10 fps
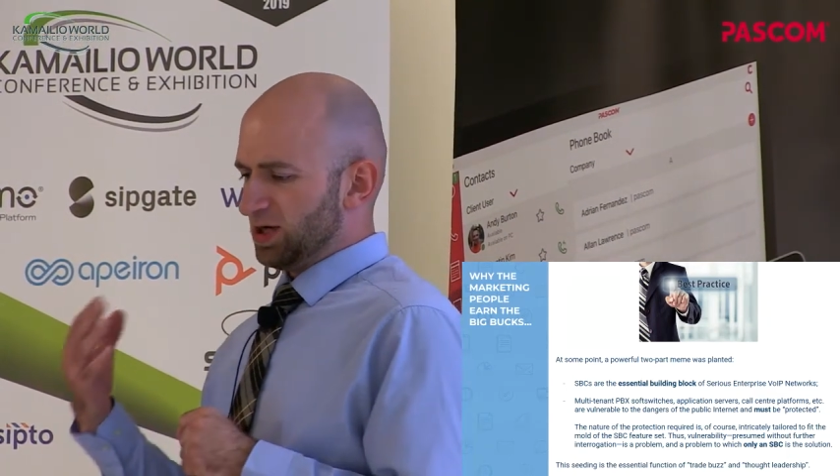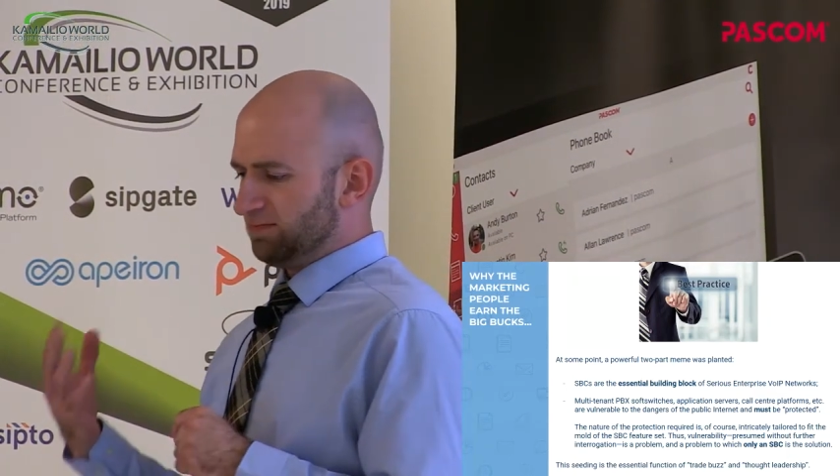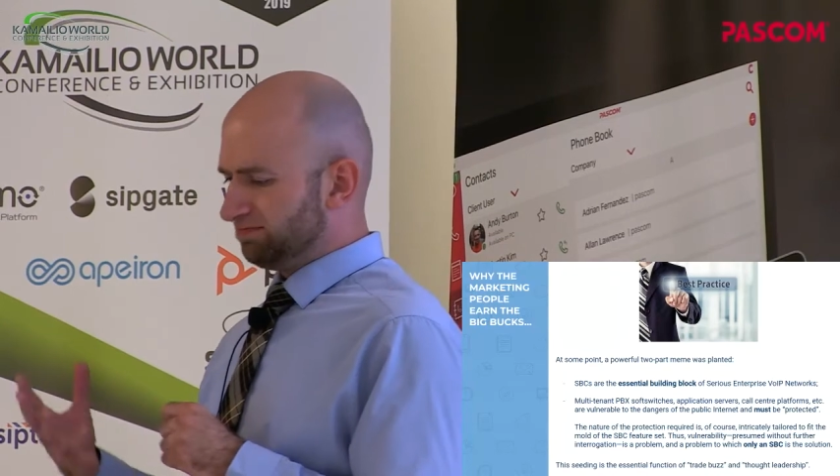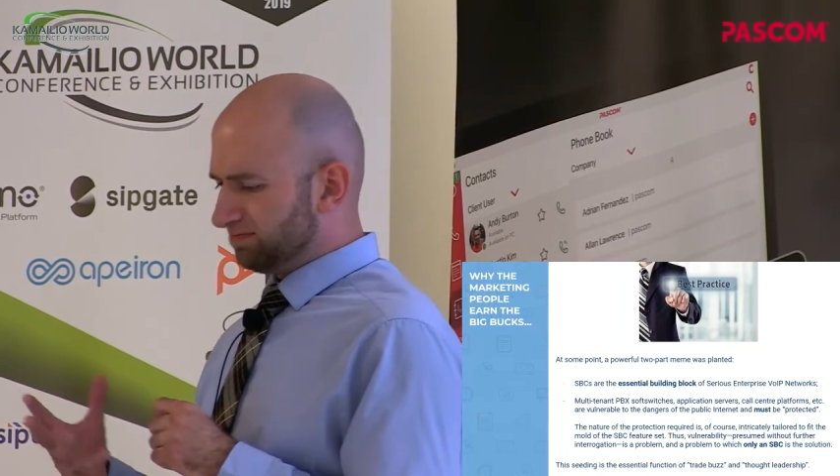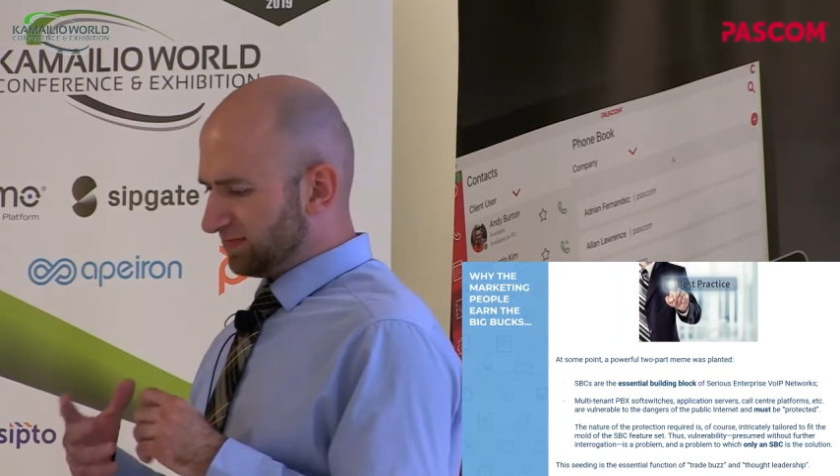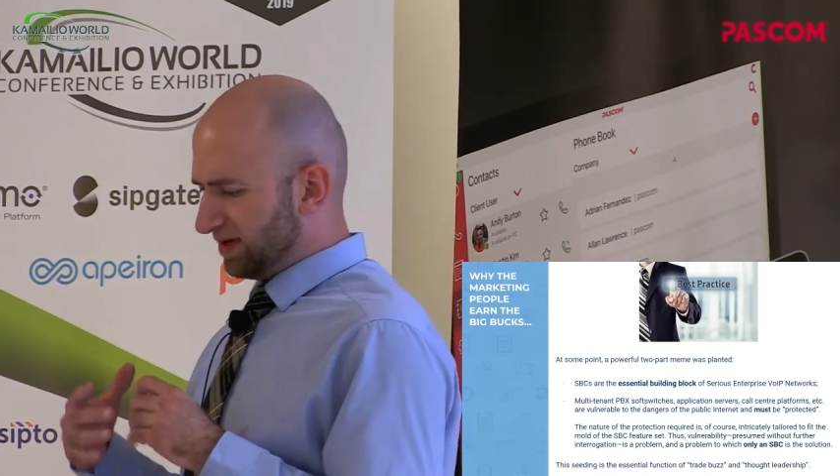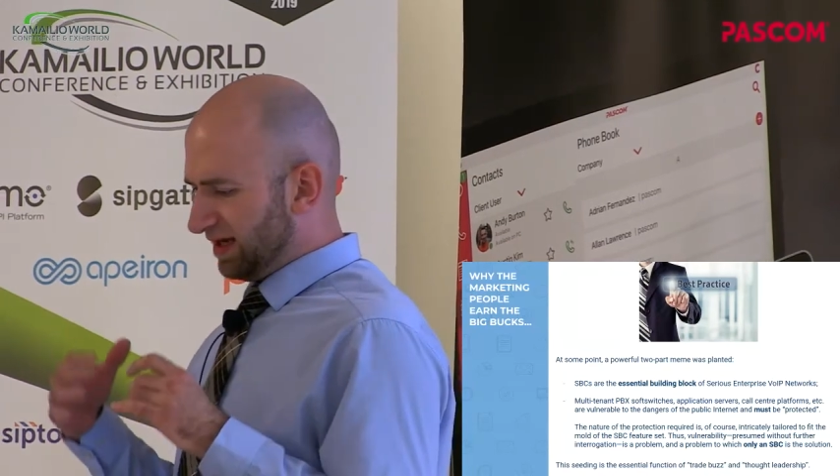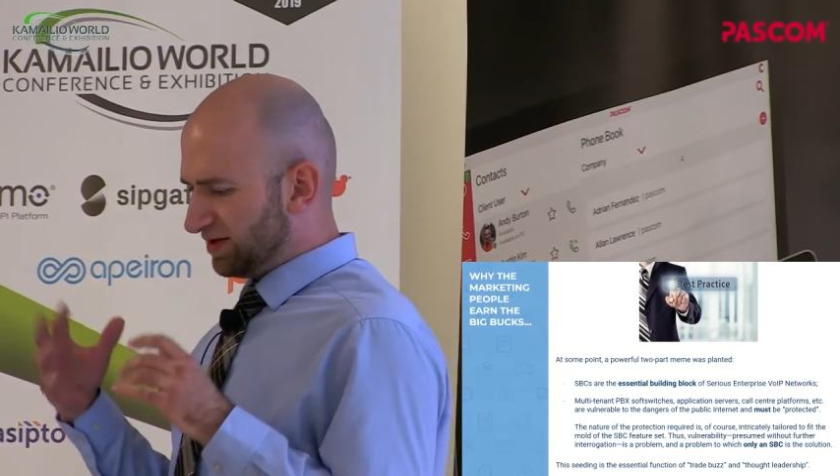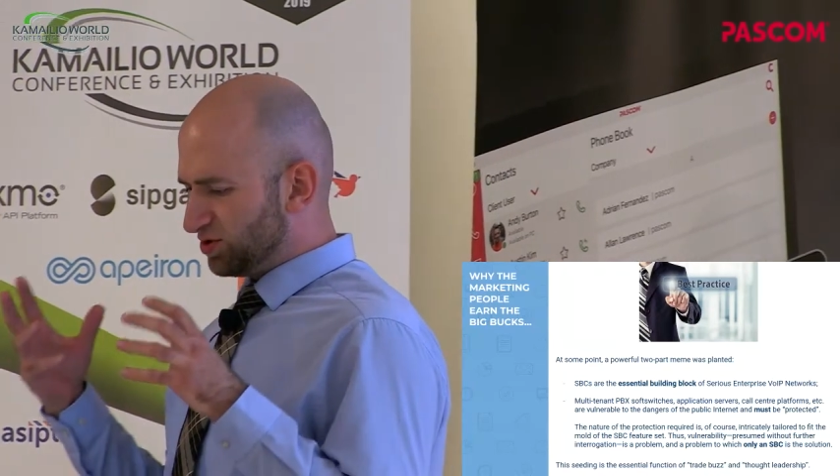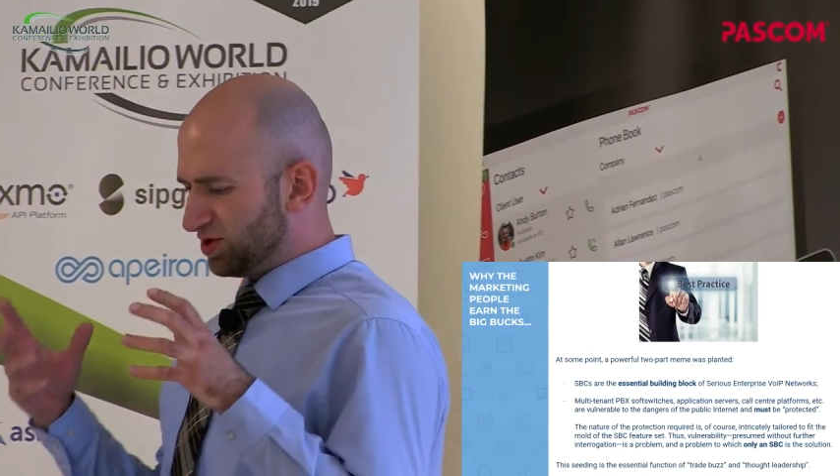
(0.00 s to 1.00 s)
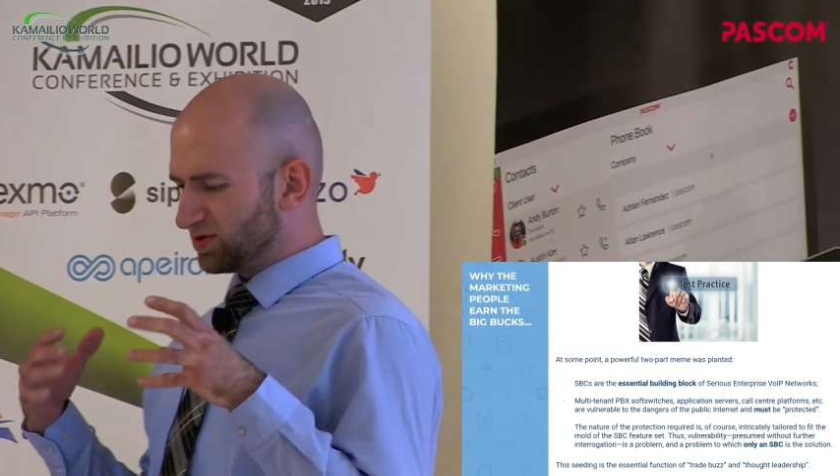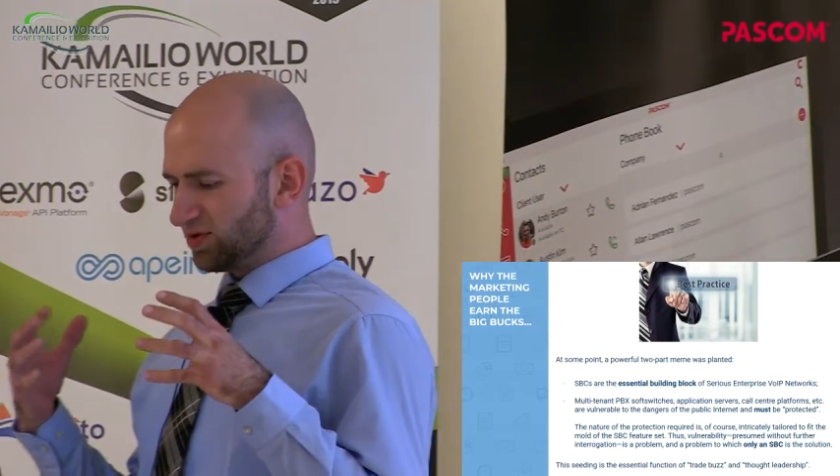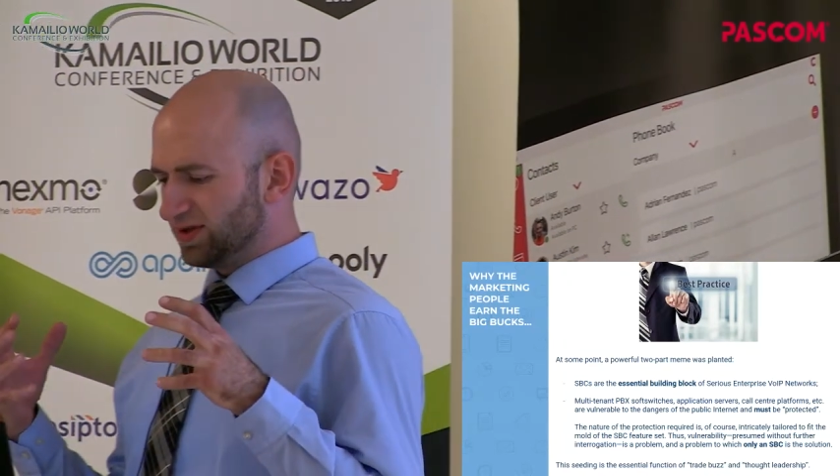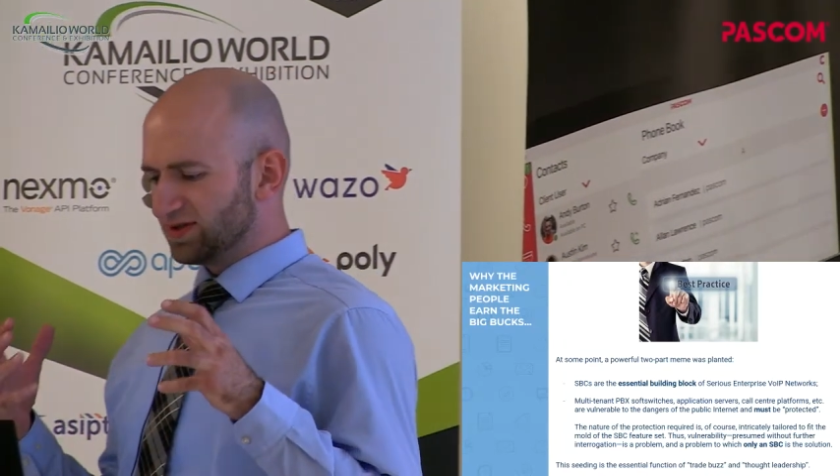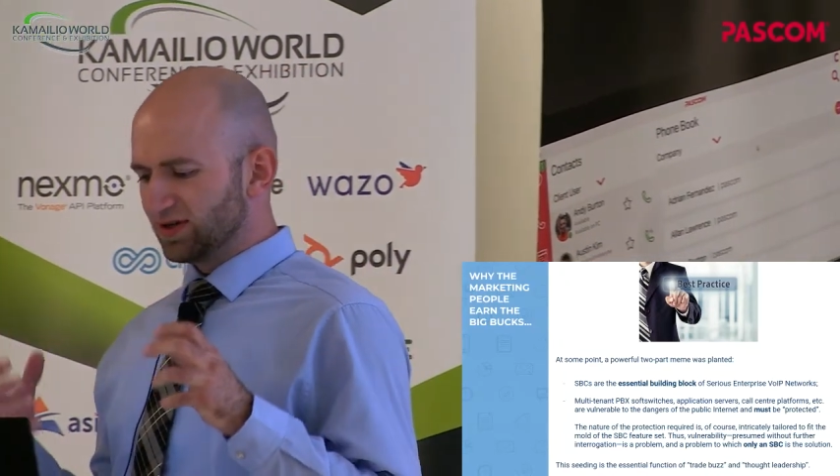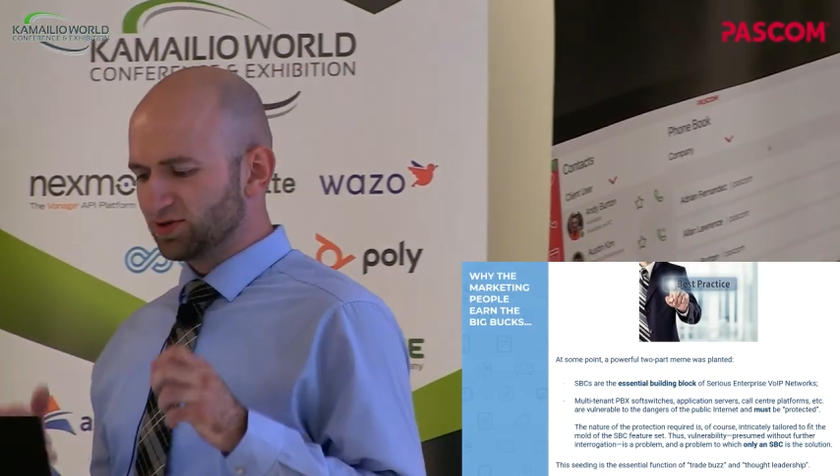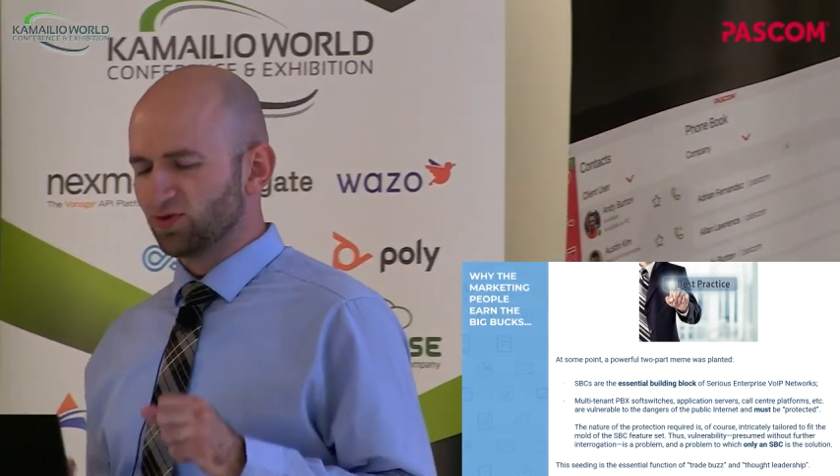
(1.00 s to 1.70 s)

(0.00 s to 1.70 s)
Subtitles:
and chiseled in such